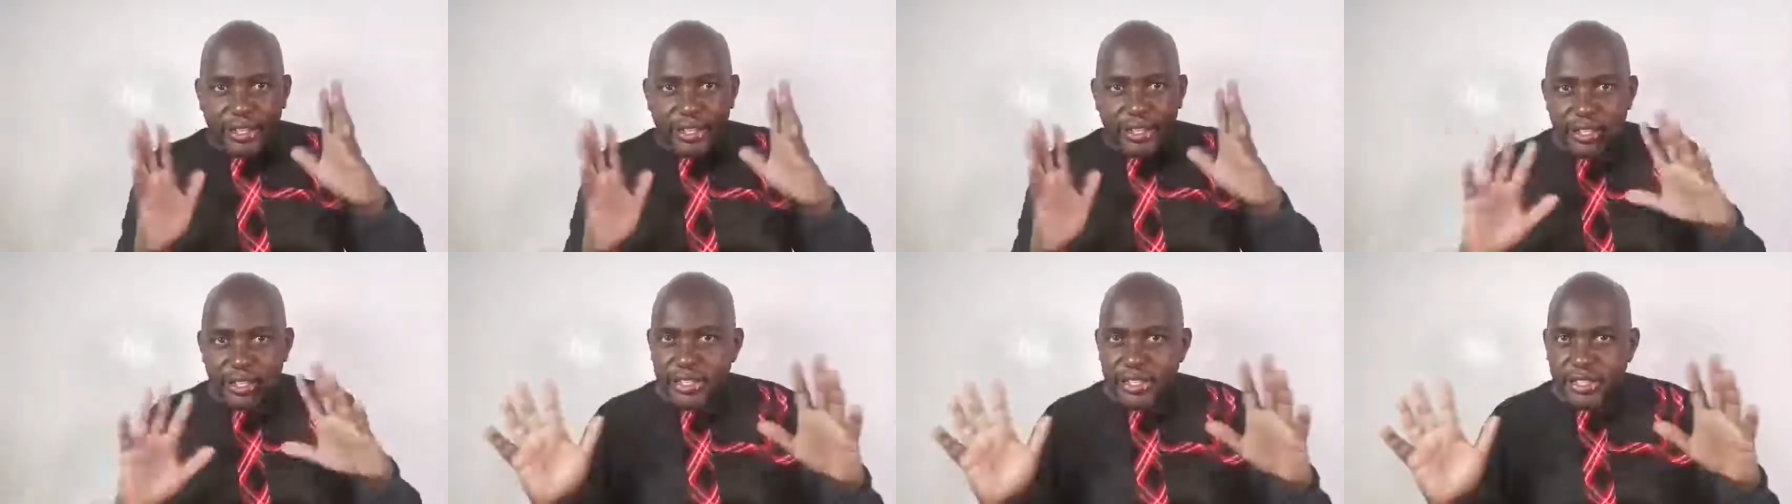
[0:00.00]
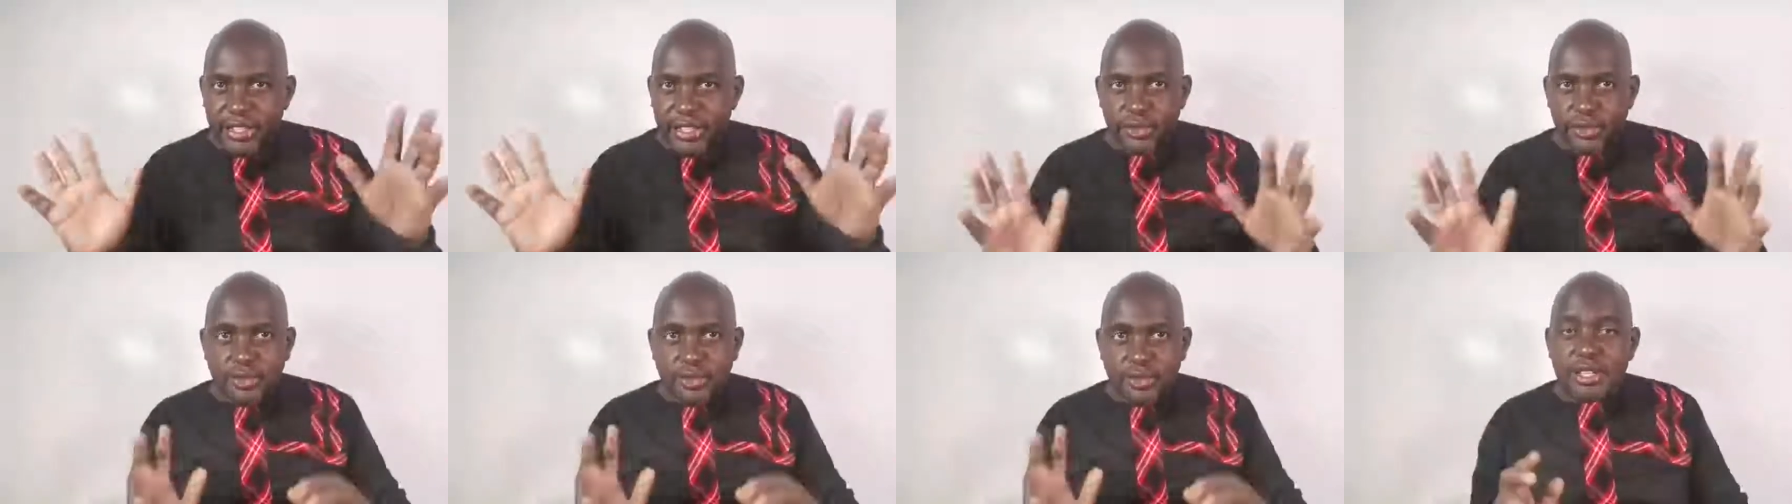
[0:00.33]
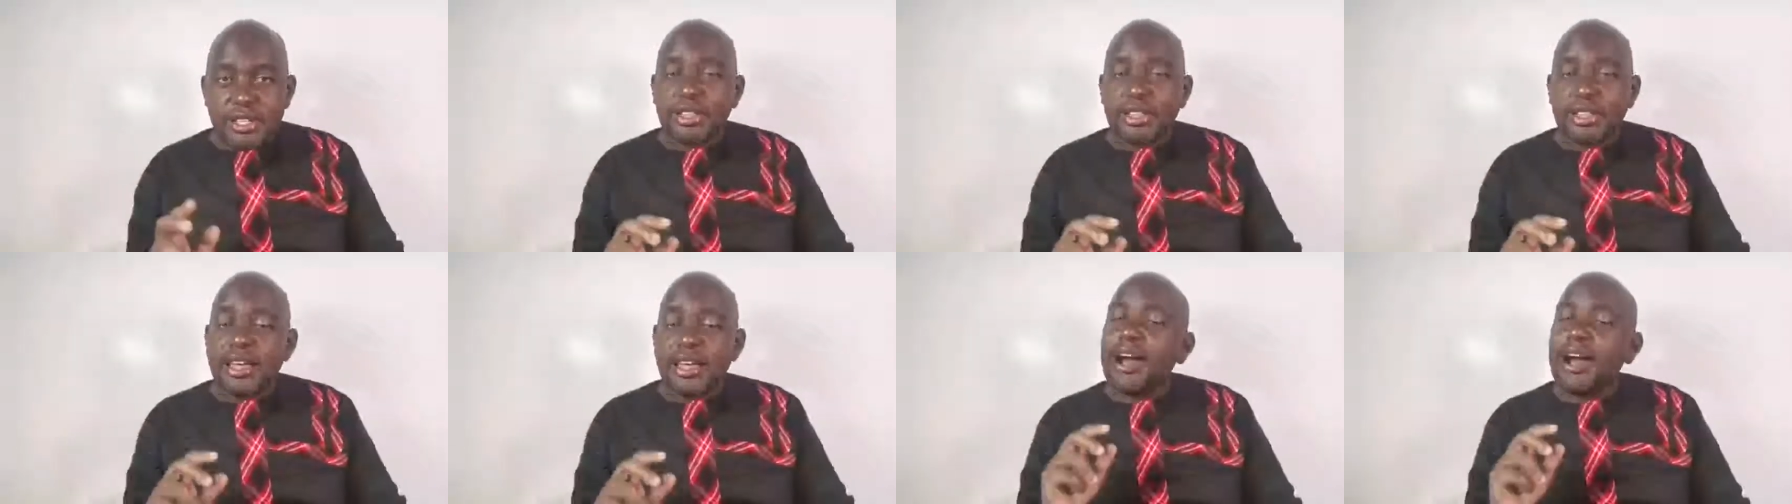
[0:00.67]
creatures you
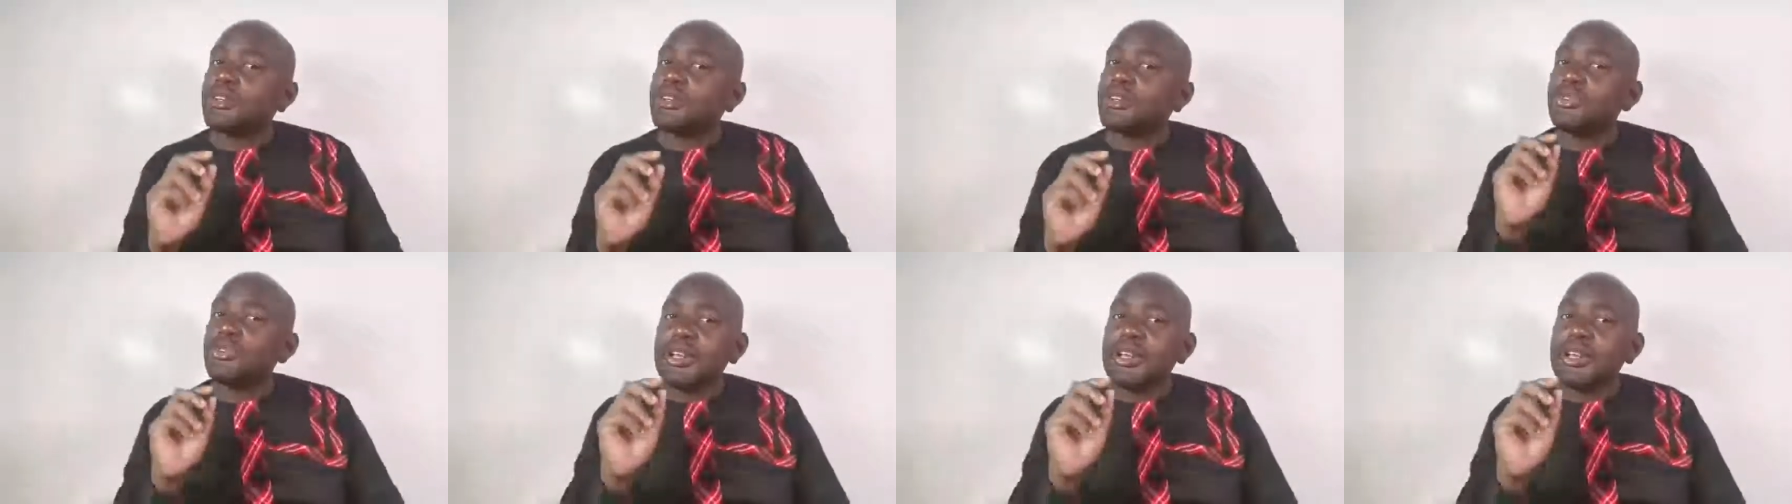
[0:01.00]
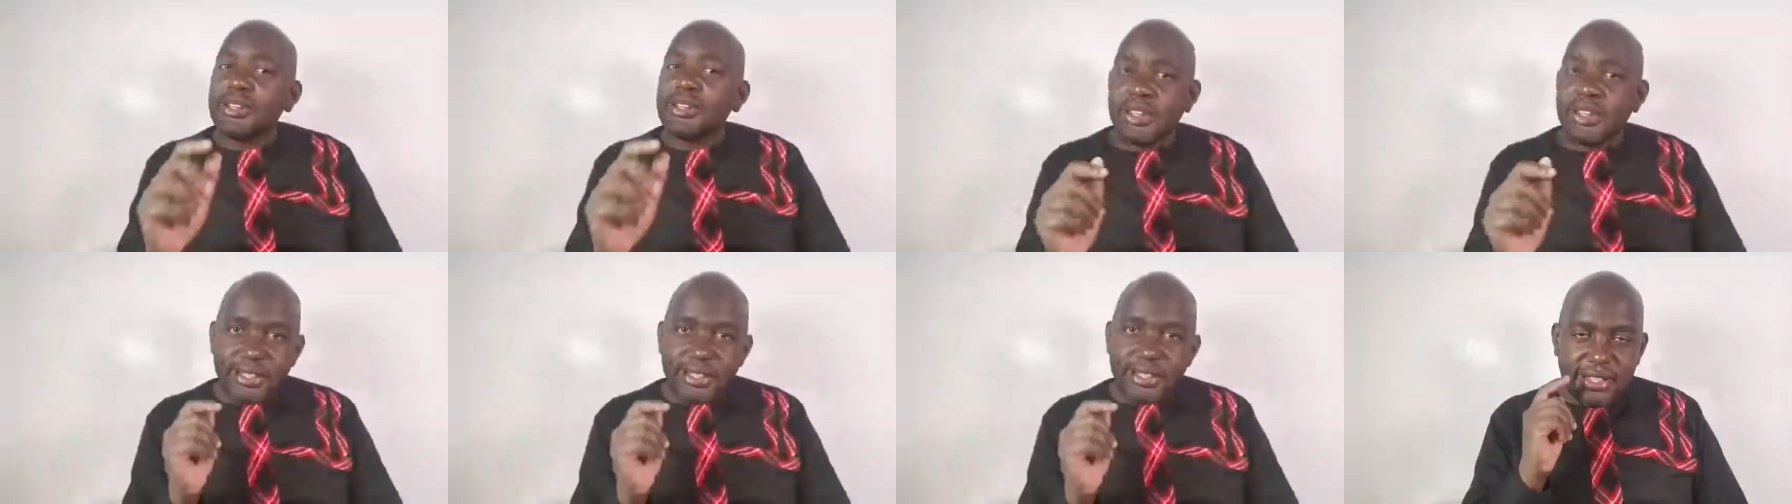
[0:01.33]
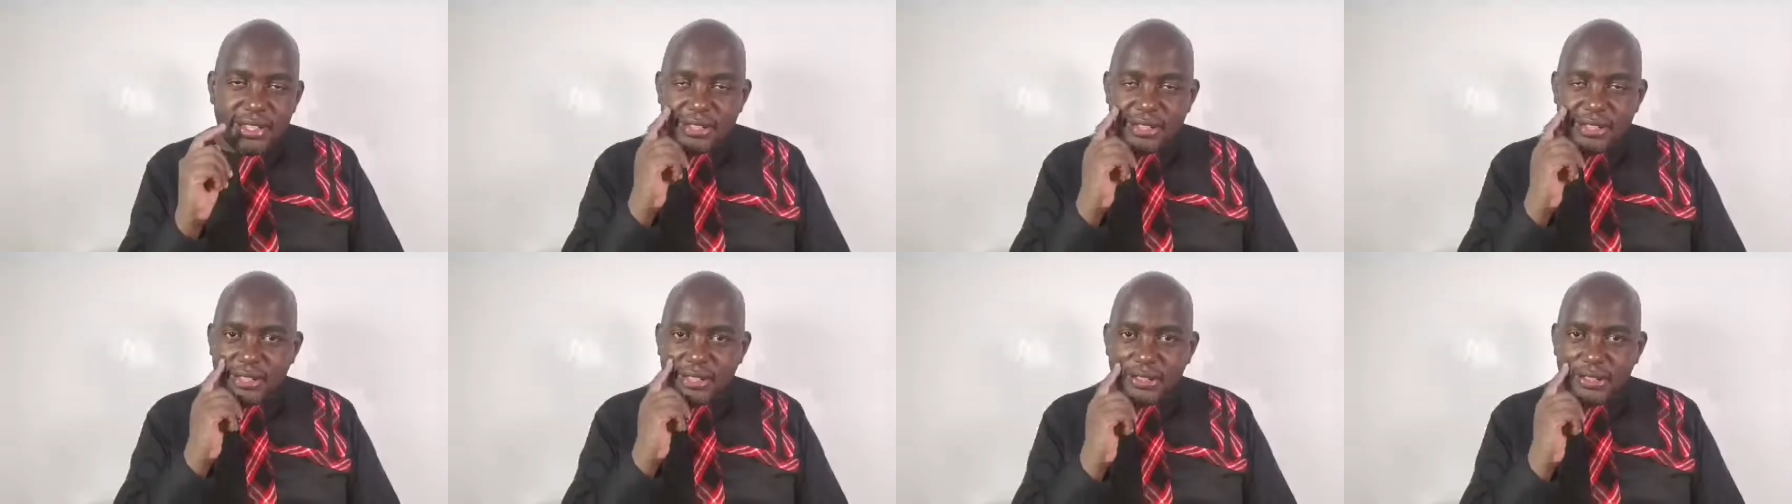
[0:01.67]
see, they
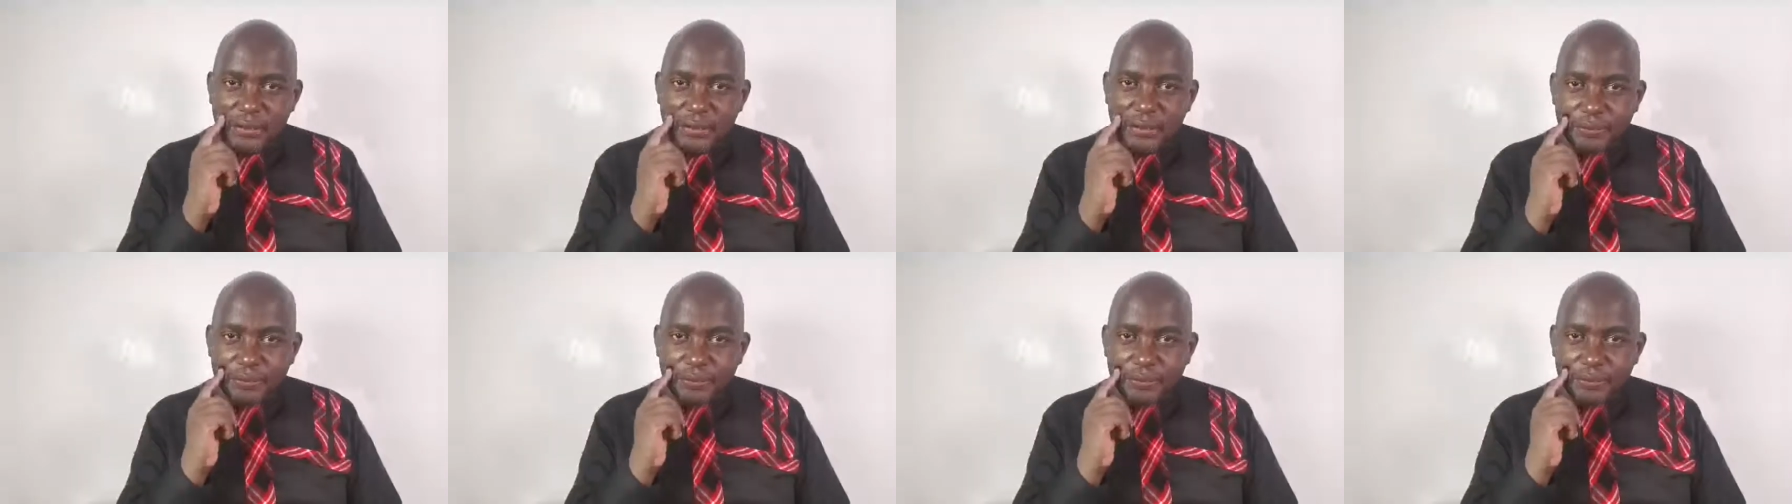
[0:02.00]
exist.